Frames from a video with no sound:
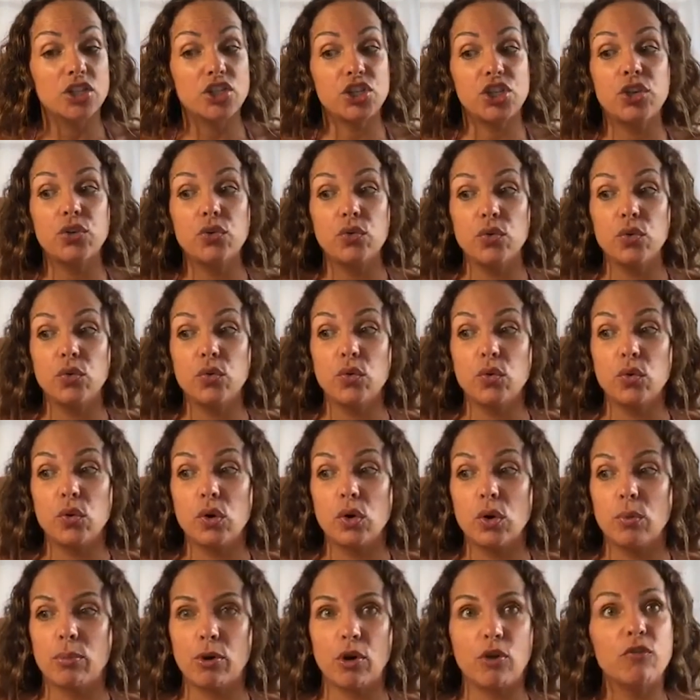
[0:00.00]
to
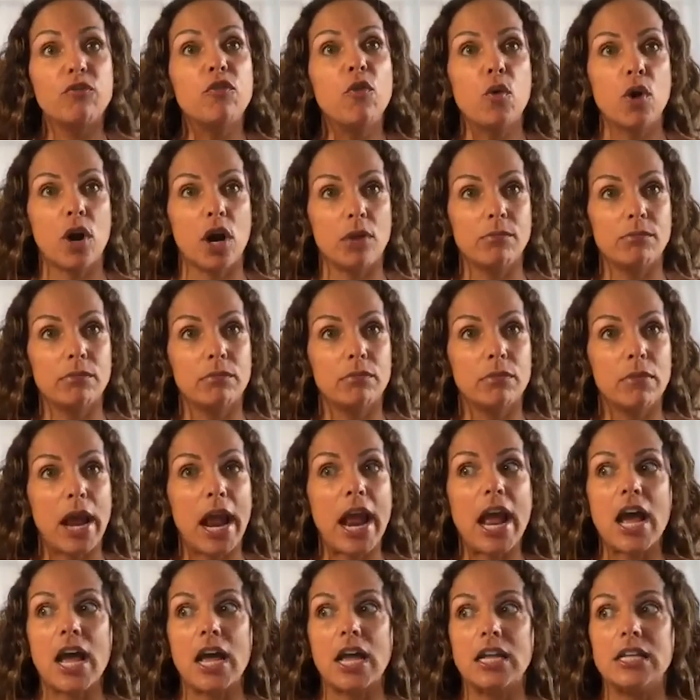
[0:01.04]
perform
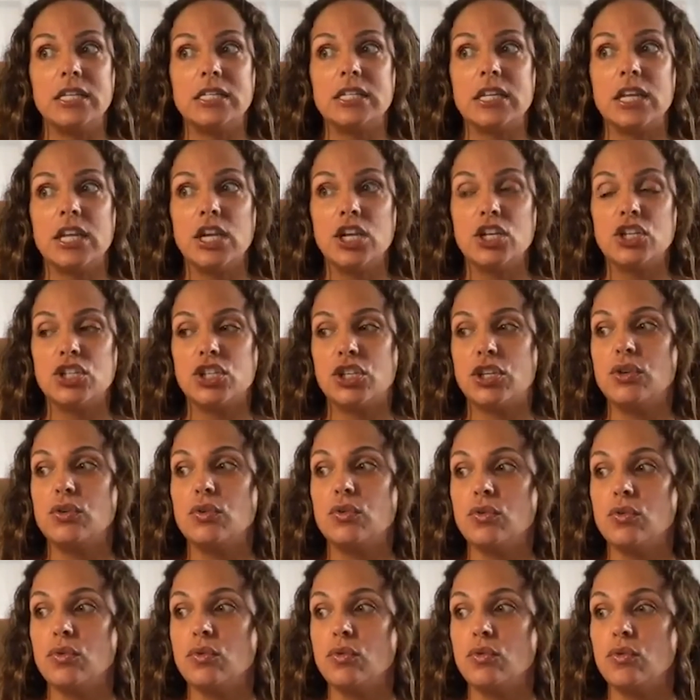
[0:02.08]
and
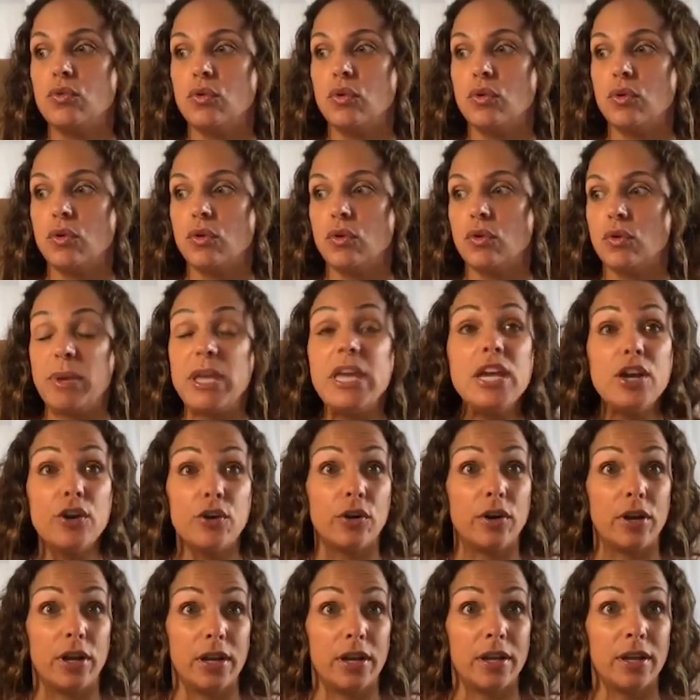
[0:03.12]
to be
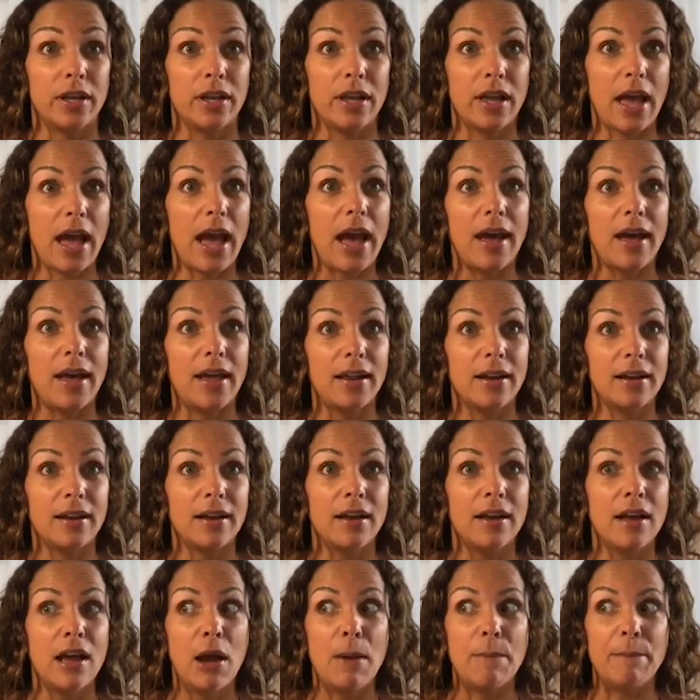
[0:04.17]
good at
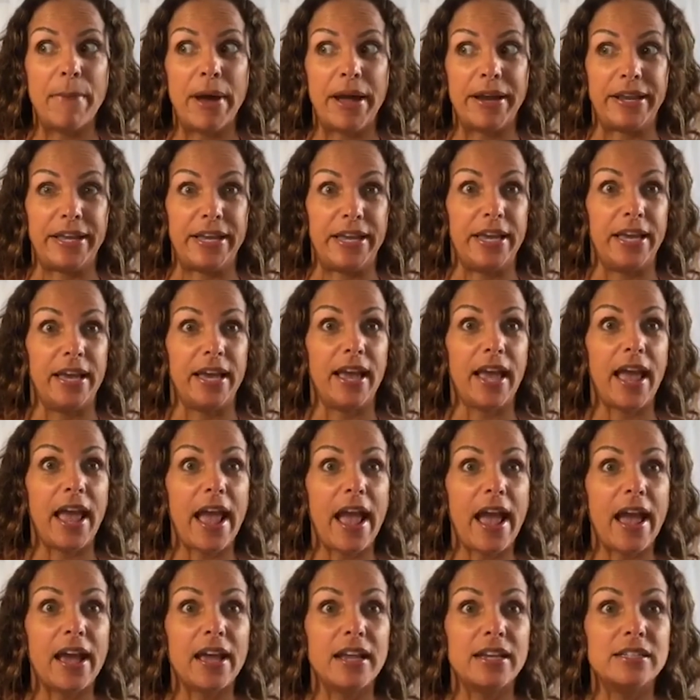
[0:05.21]
money
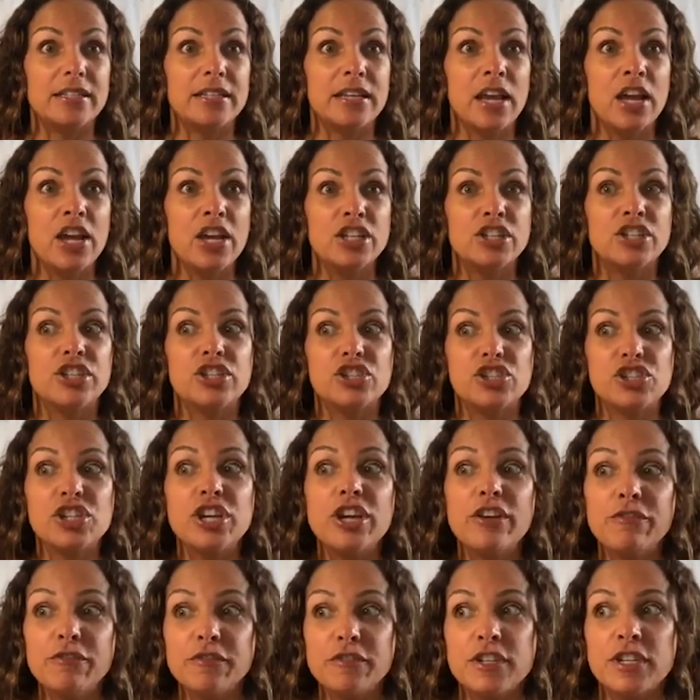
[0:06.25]
and to
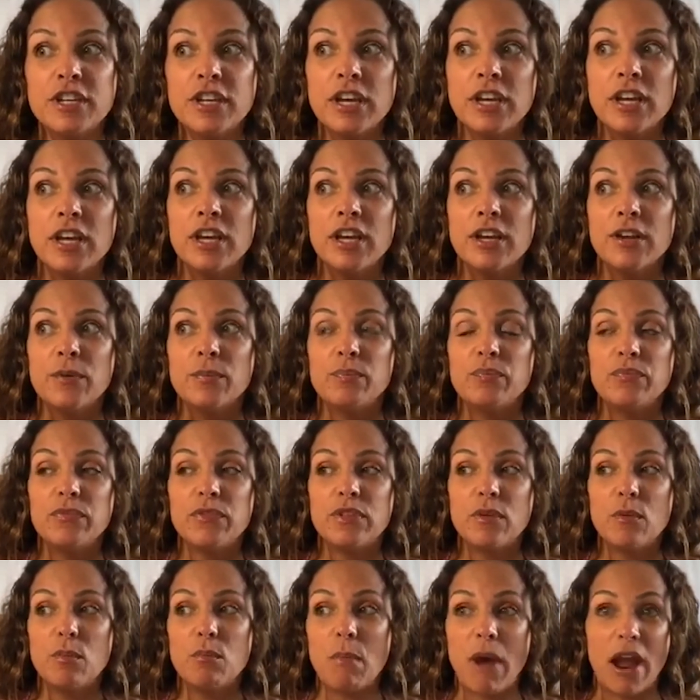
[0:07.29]
shift
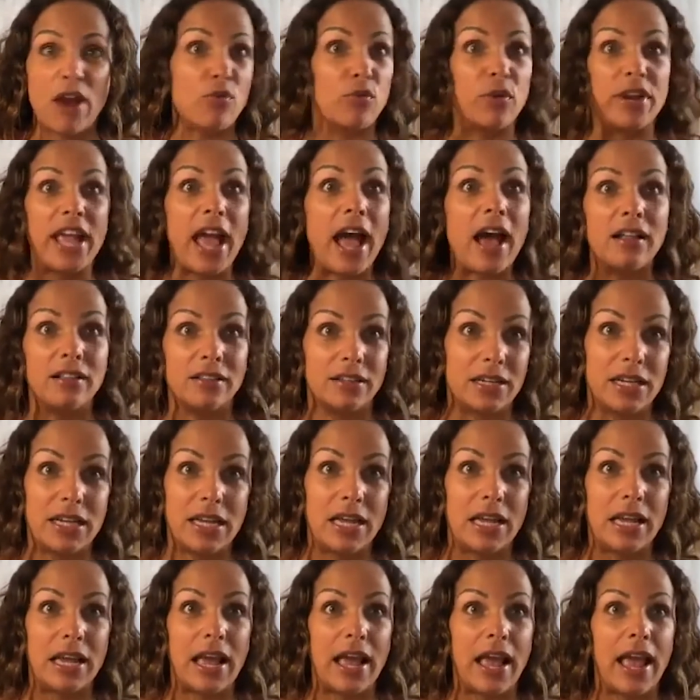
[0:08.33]
my
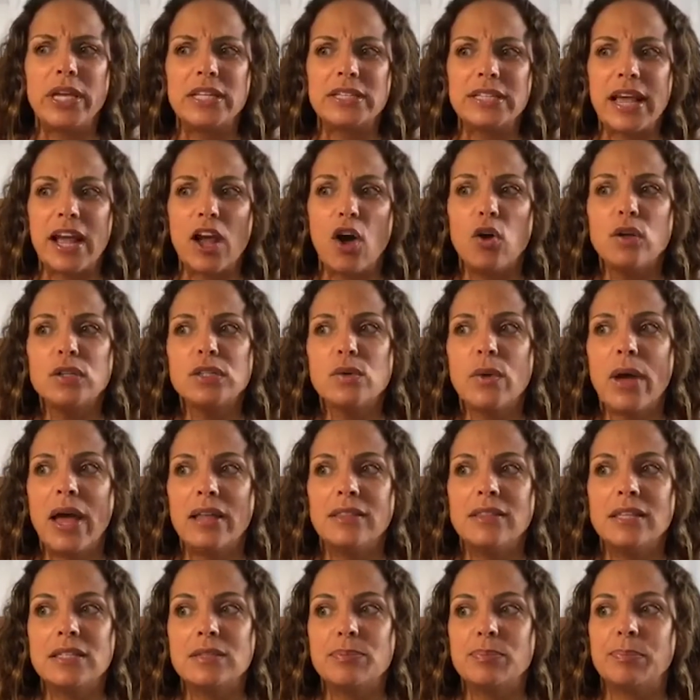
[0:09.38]
reality, because I also
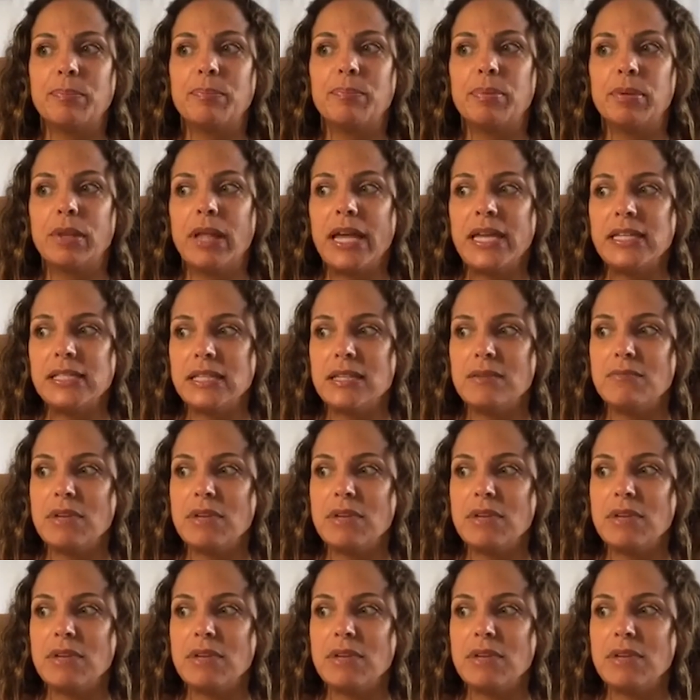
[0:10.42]
had this place